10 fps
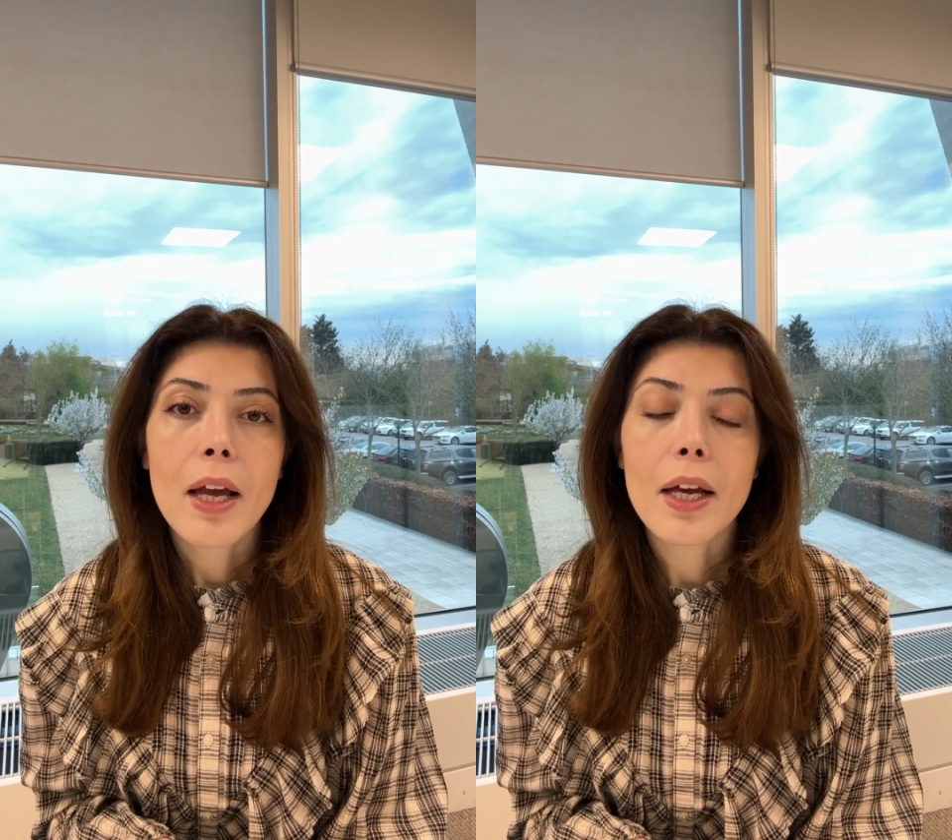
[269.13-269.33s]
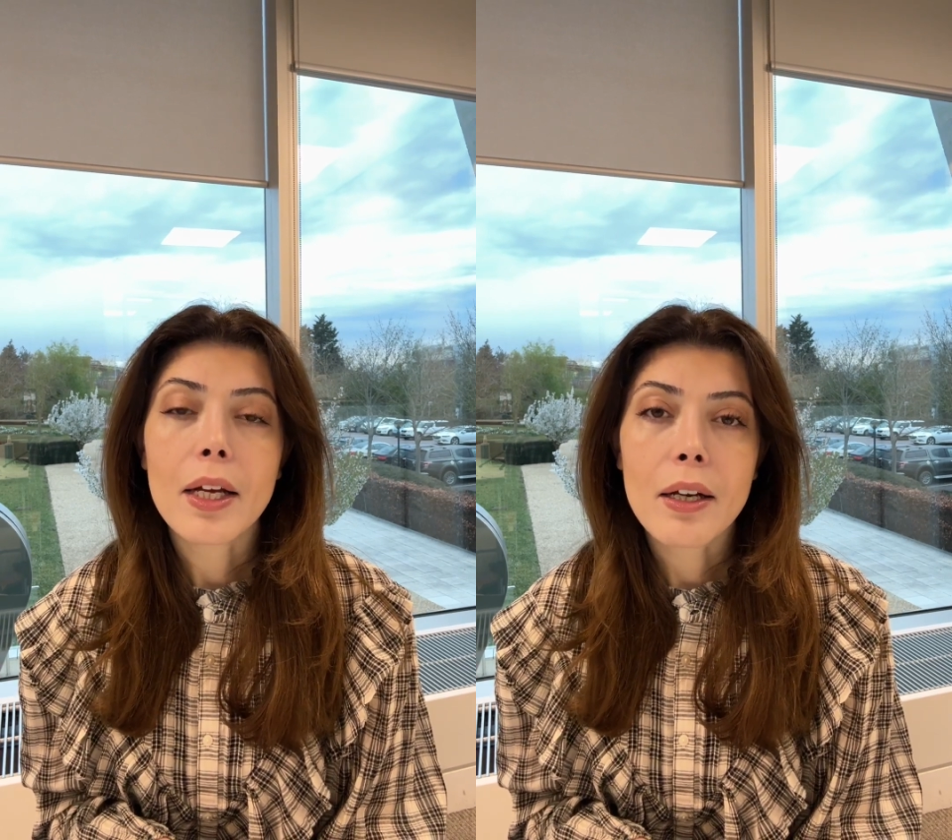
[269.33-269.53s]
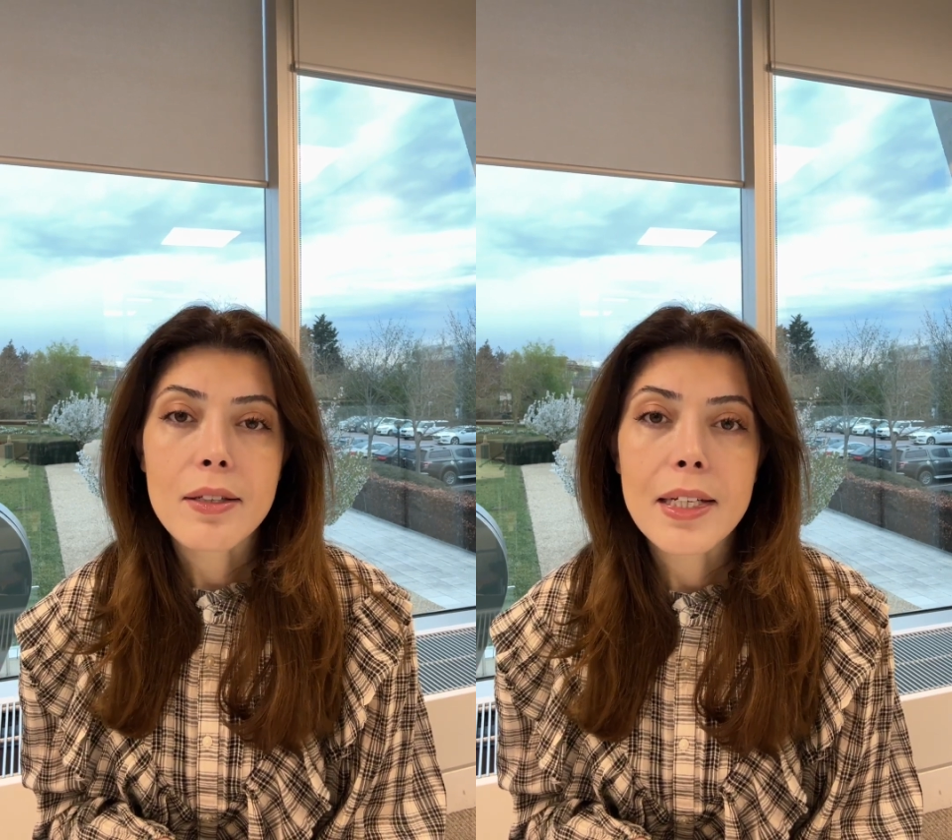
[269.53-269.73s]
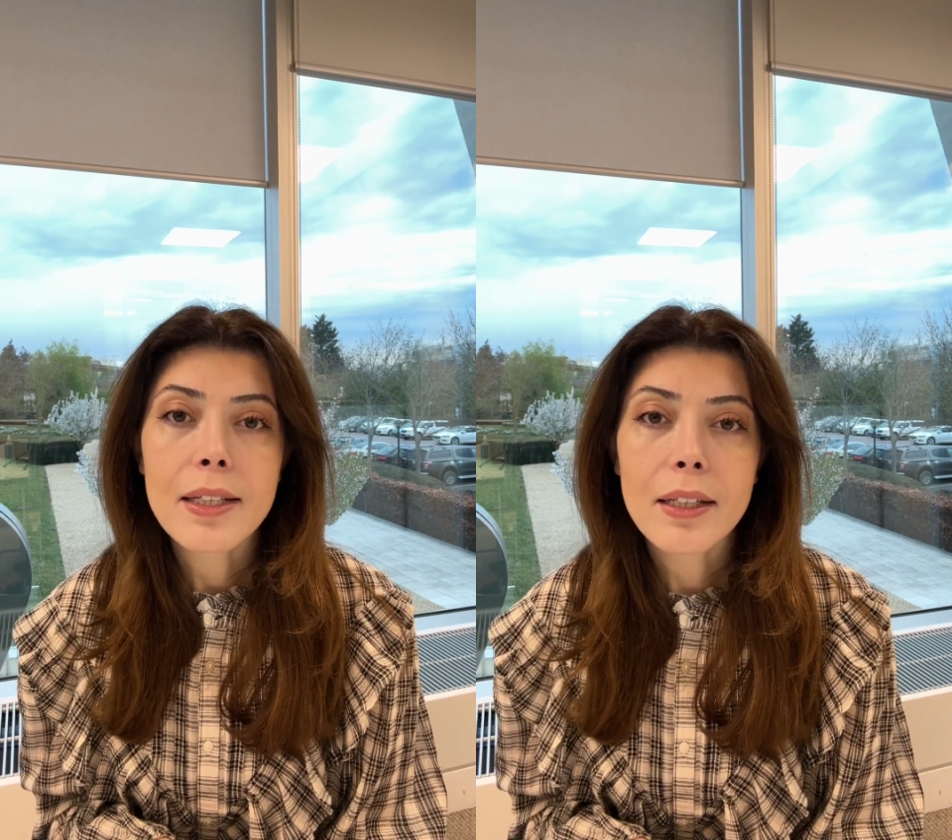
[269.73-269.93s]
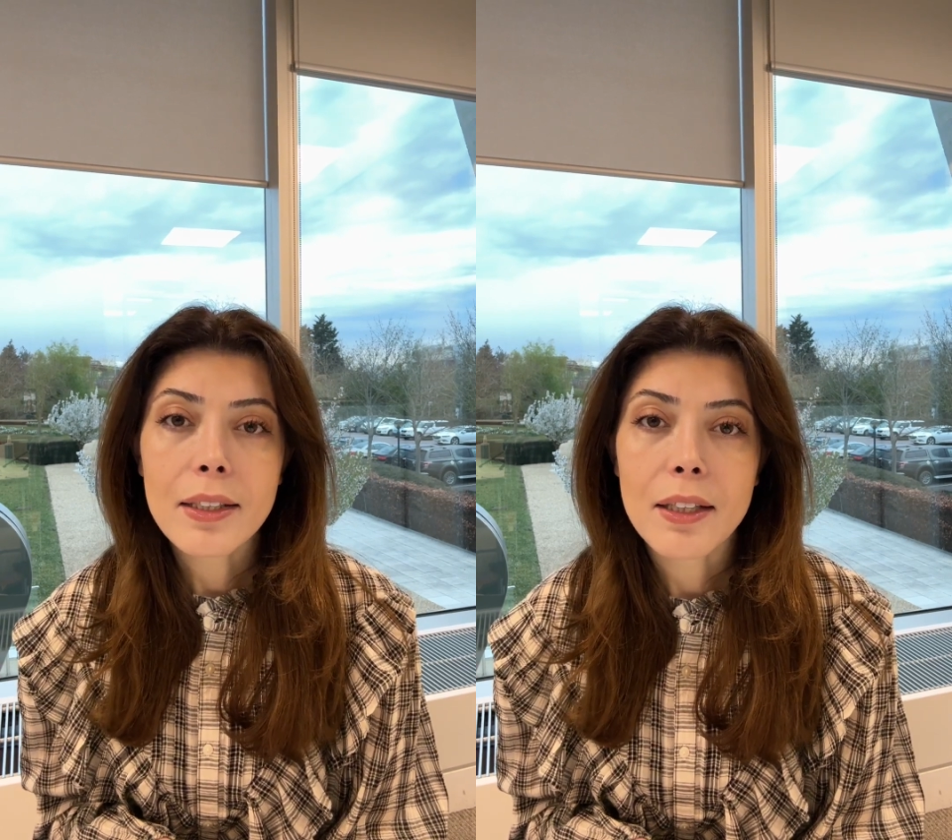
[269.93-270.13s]
And
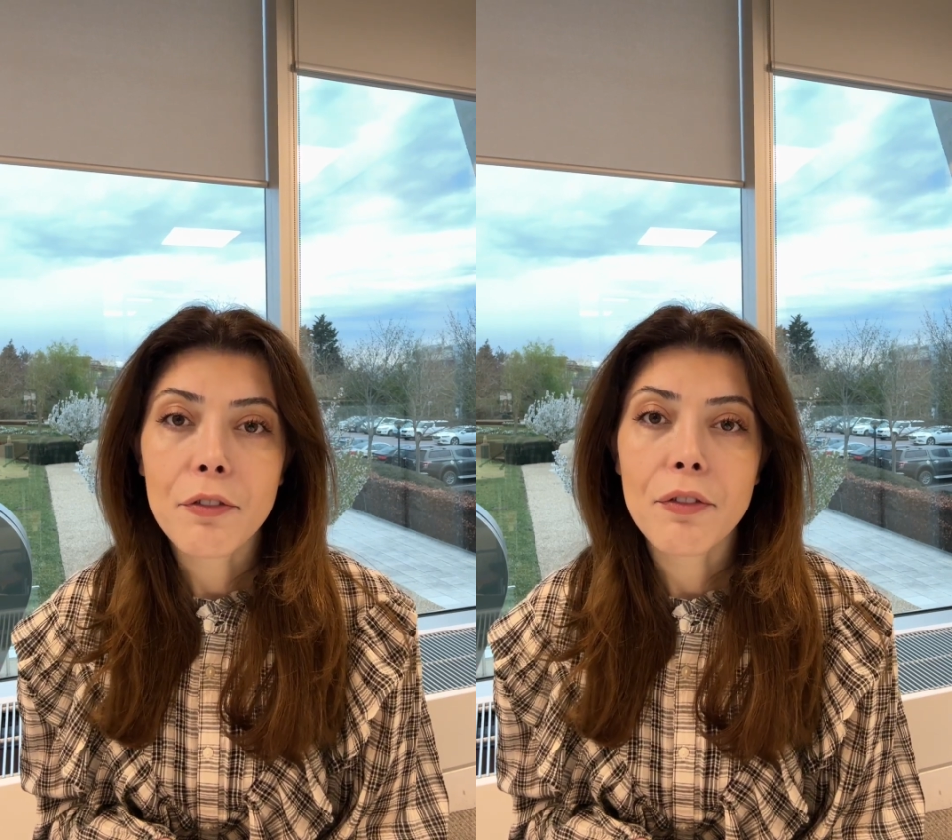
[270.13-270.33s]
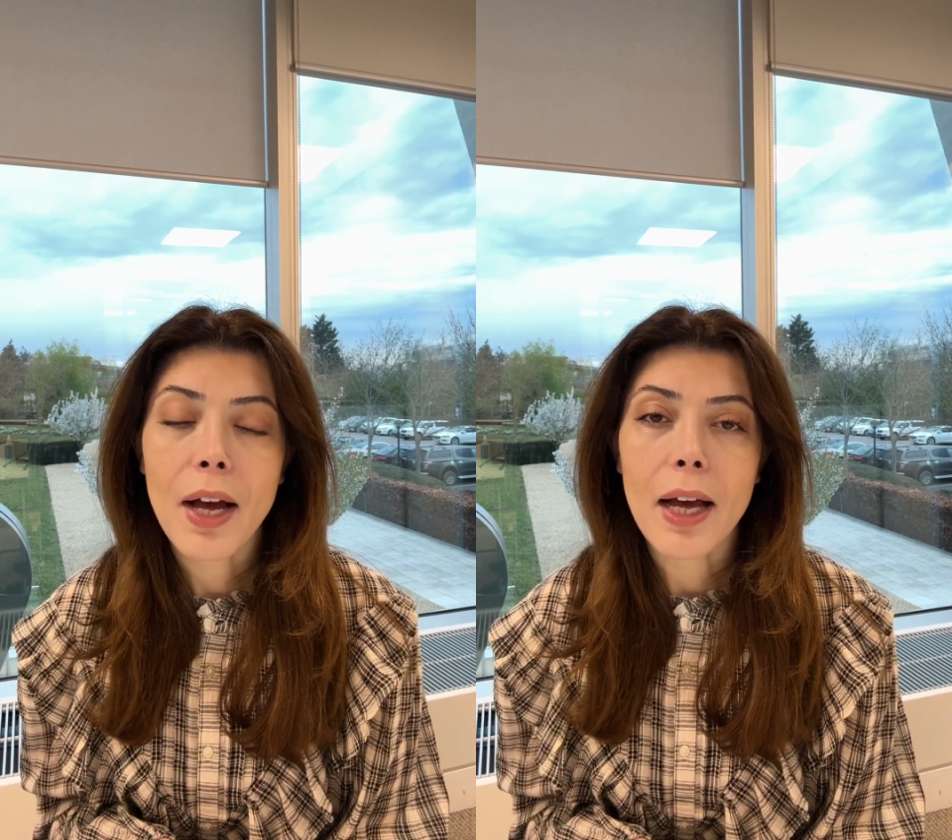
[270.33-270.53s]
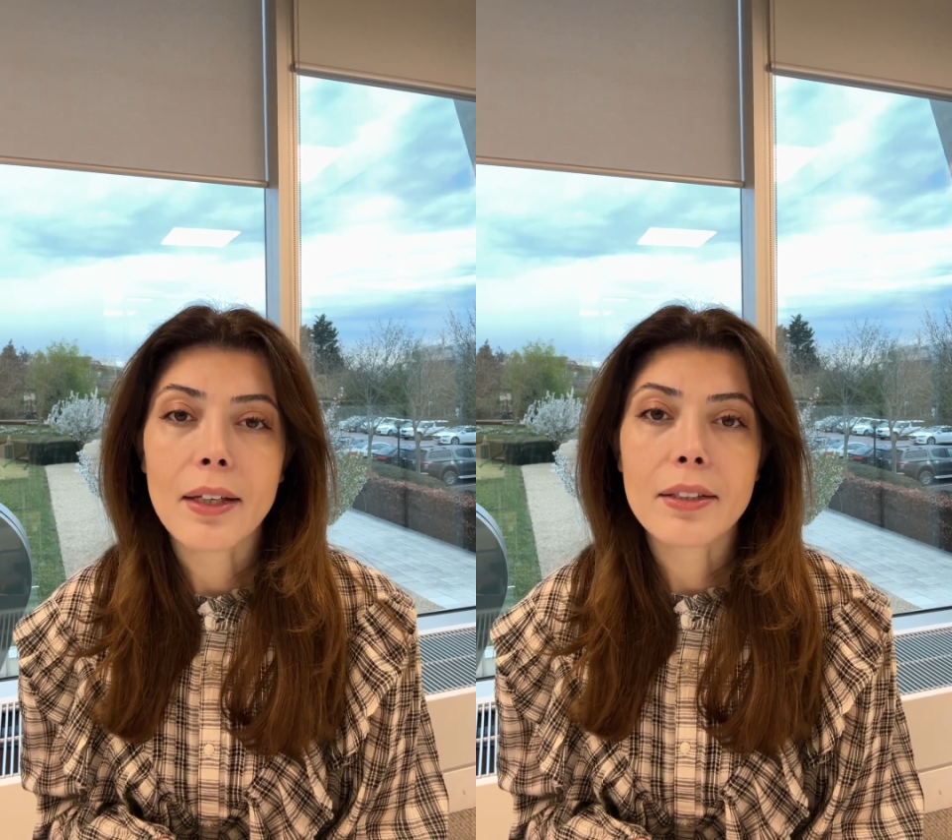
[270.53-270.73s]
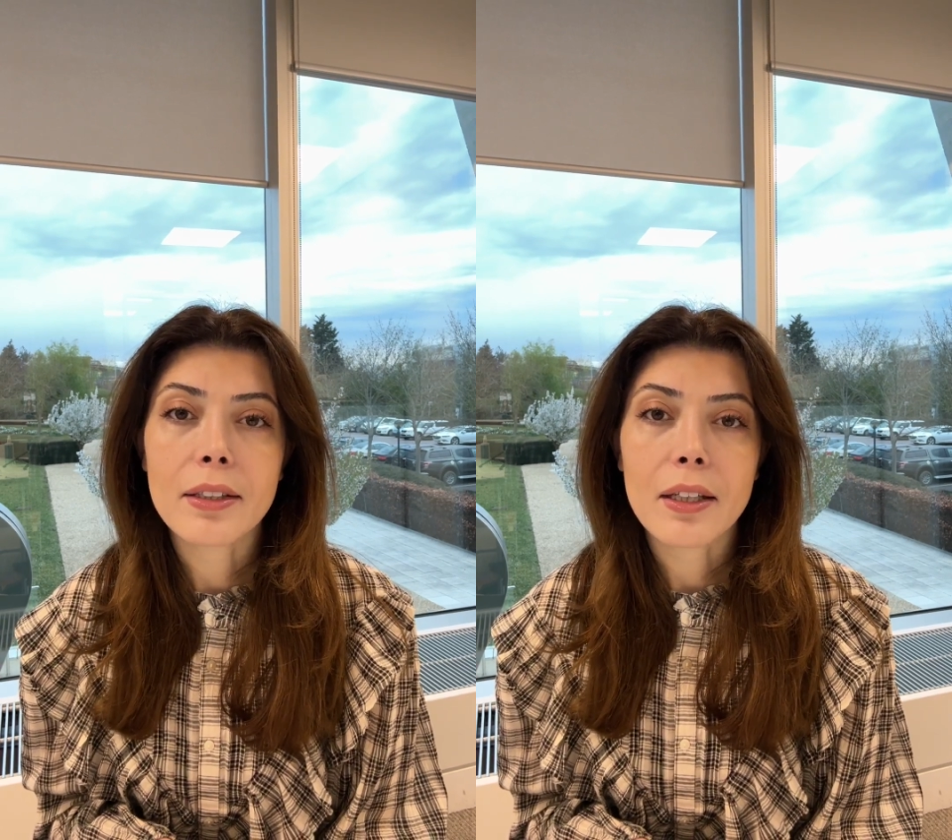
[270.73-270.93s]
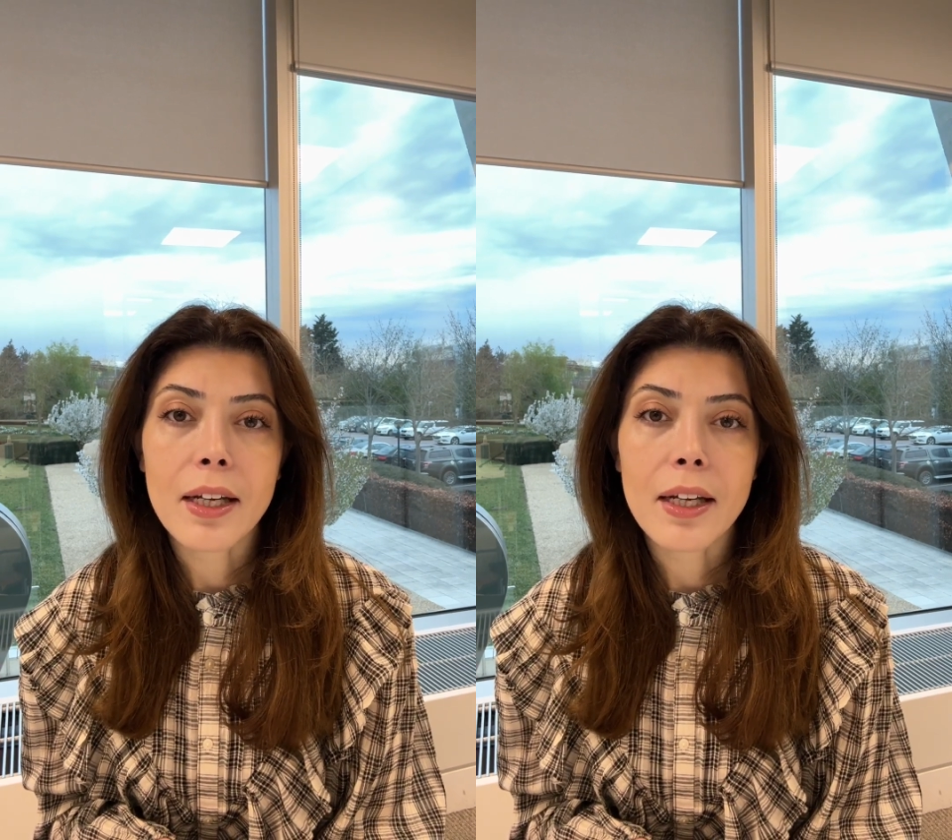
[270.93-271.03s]
considering the fact